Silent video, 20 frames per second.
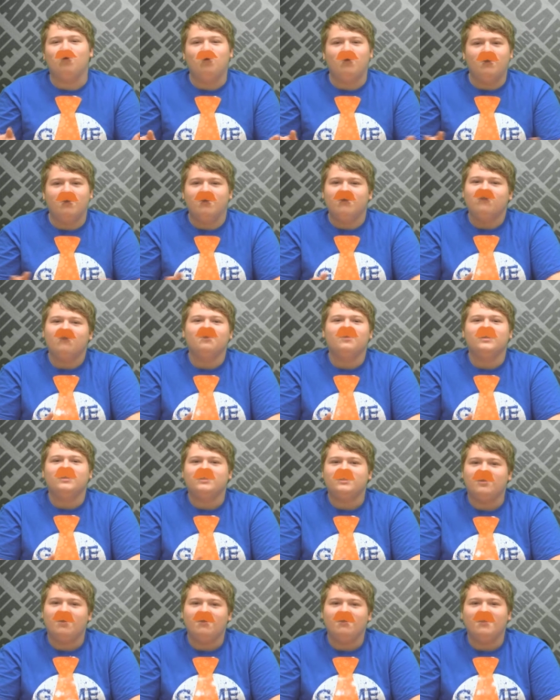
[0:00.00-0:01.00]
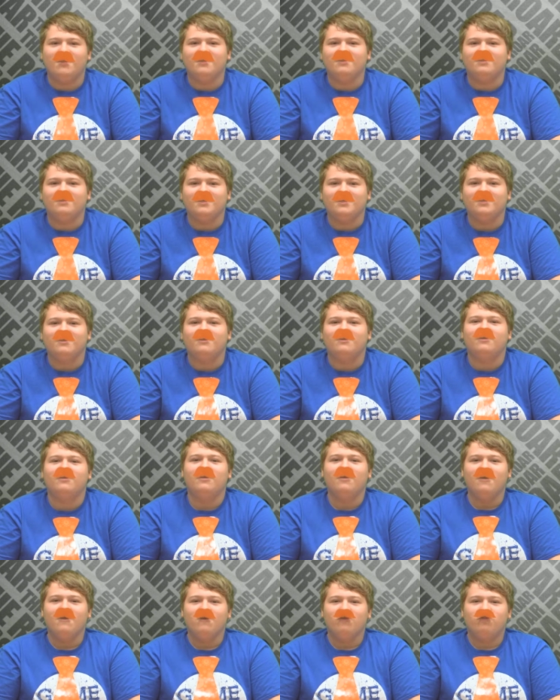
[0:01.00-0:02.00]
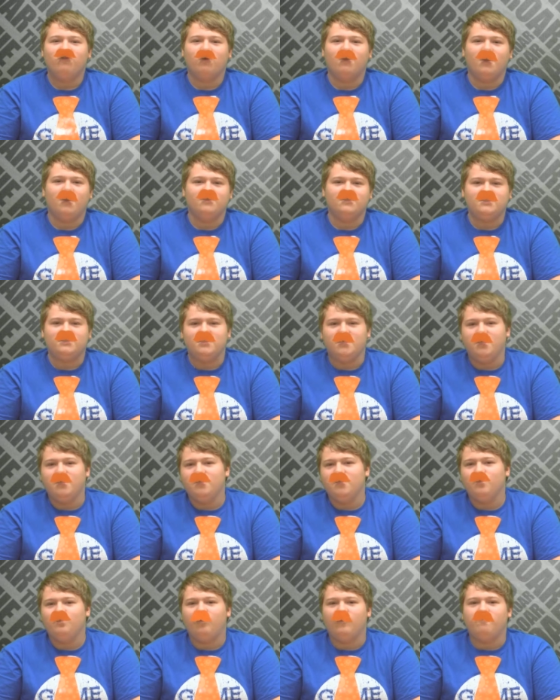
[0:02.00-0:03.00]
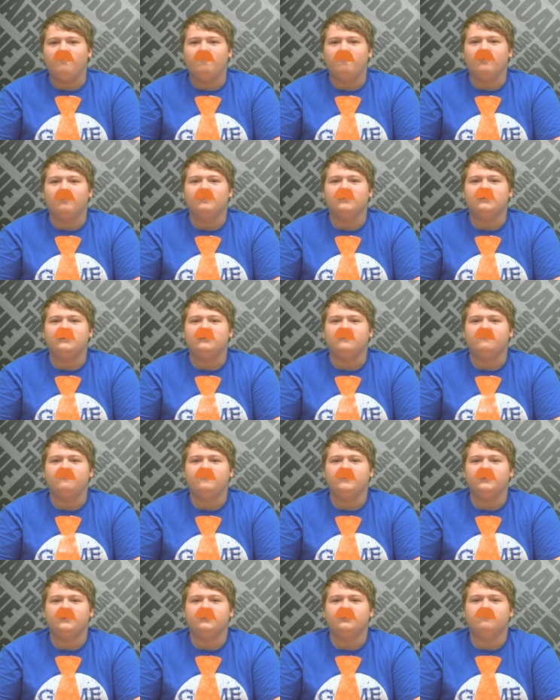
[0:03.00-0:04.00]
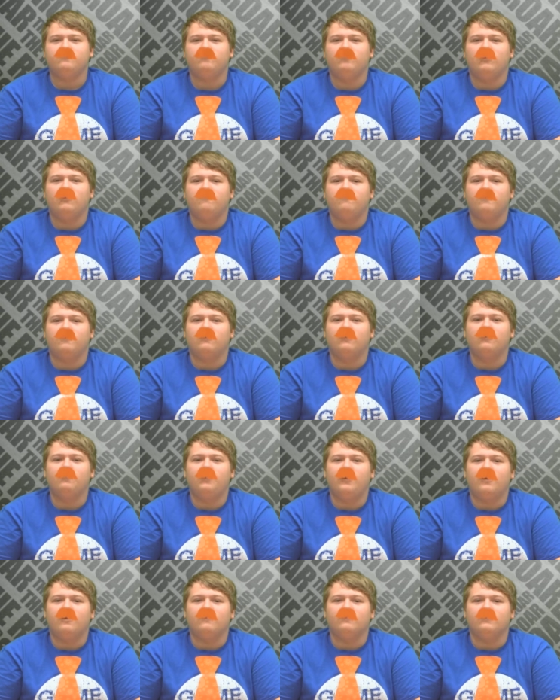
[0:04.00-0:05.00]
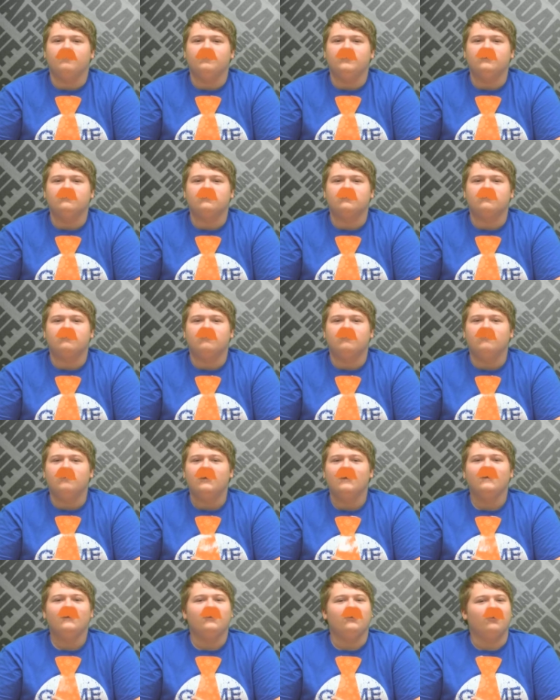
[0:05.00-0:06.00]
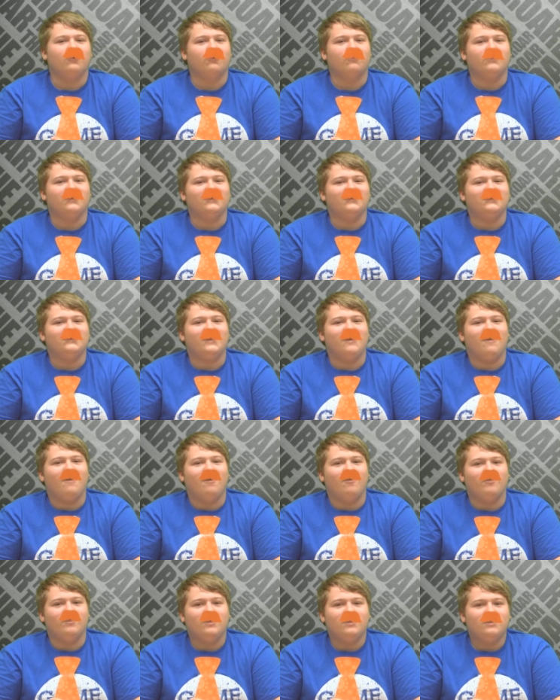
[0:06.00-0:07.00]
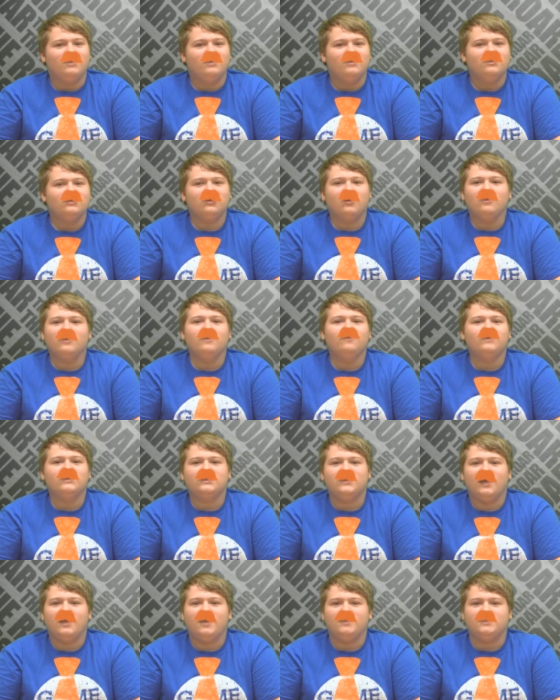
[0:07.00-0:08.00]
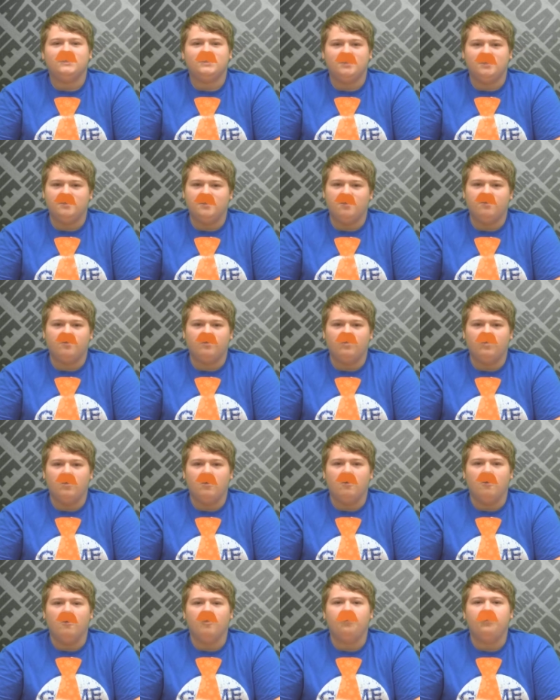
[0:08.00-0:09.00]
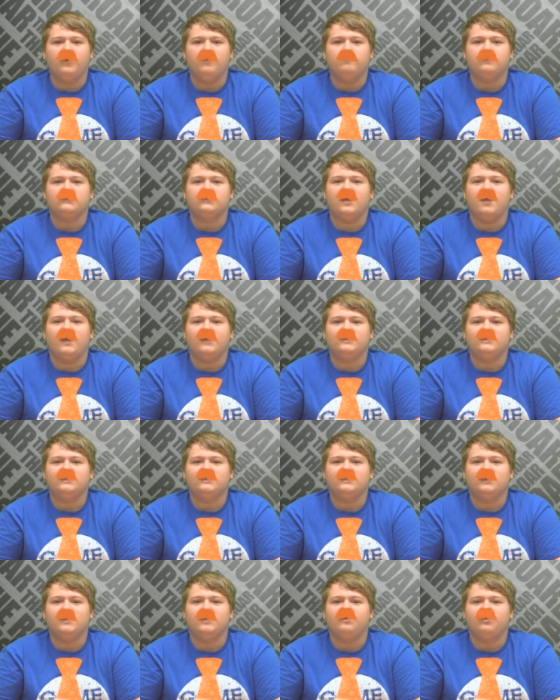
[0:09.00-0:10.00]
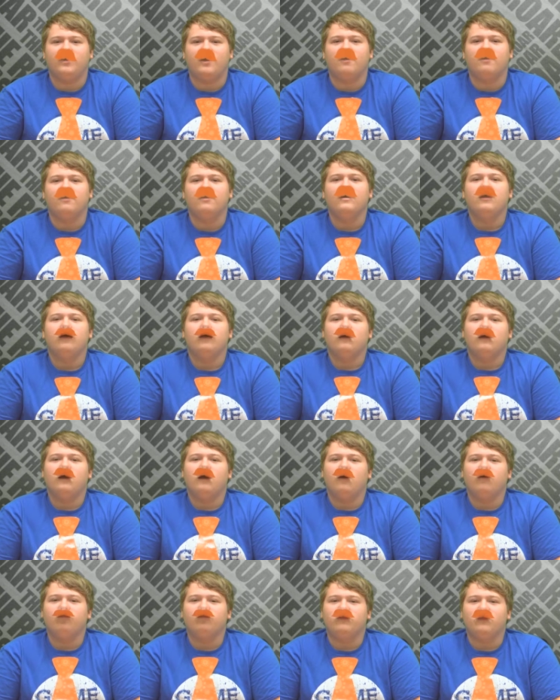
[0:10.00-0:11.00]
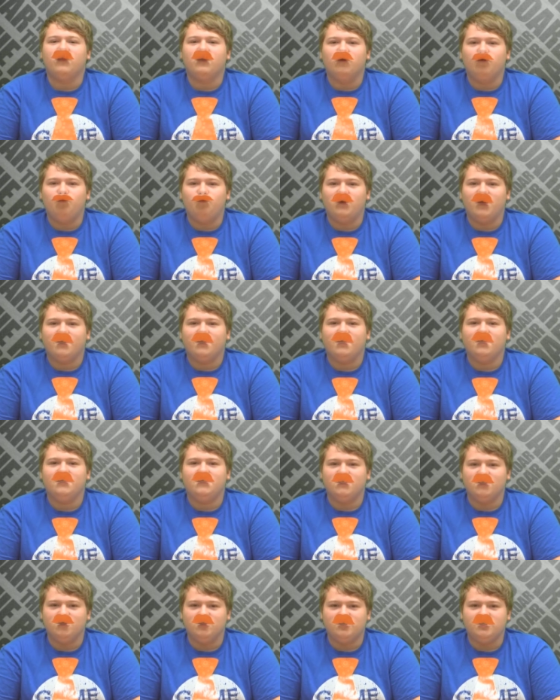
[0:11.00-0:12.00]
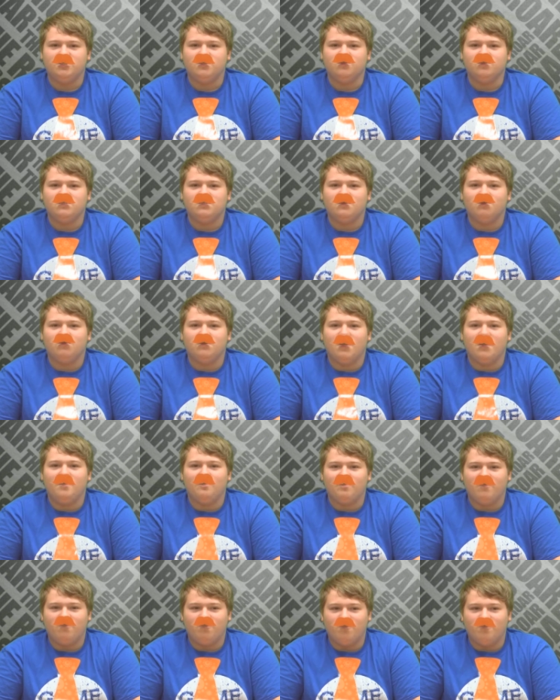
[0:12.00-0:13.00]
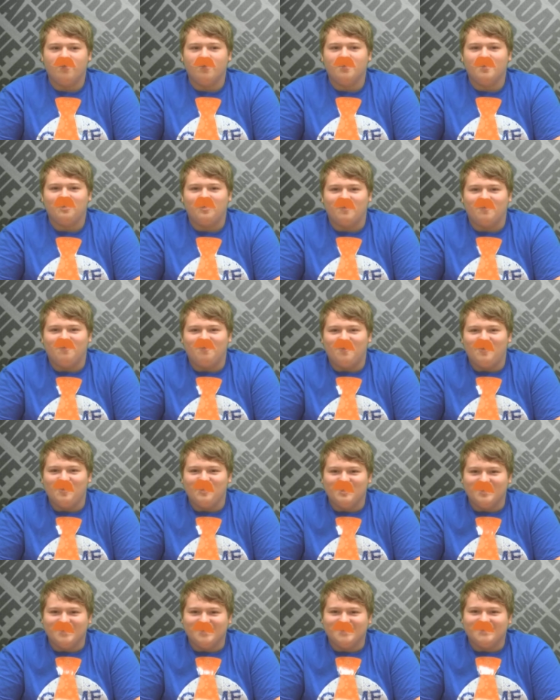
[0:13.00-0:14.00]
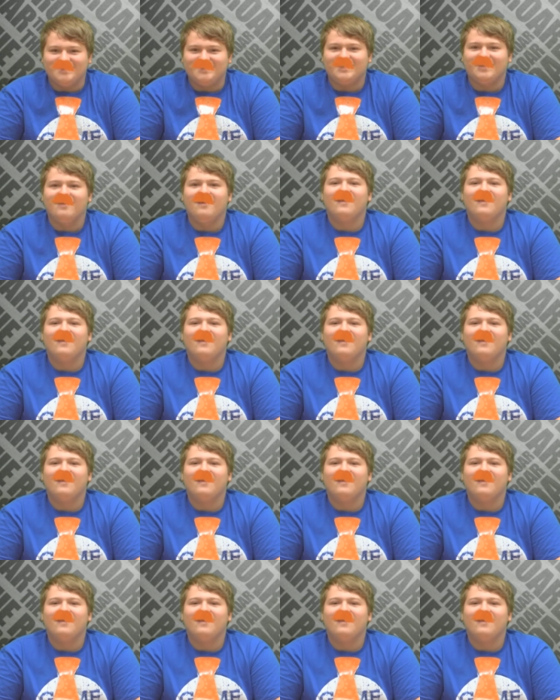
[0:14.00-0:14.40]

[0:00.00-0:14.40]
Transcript: Award from the Starlight Theater for outstanding performance in a featured role for her part in the musical *Urinetown*, Darley was cast in another role, but was asked to take part of Little Becky Two Shoes the night before the performance.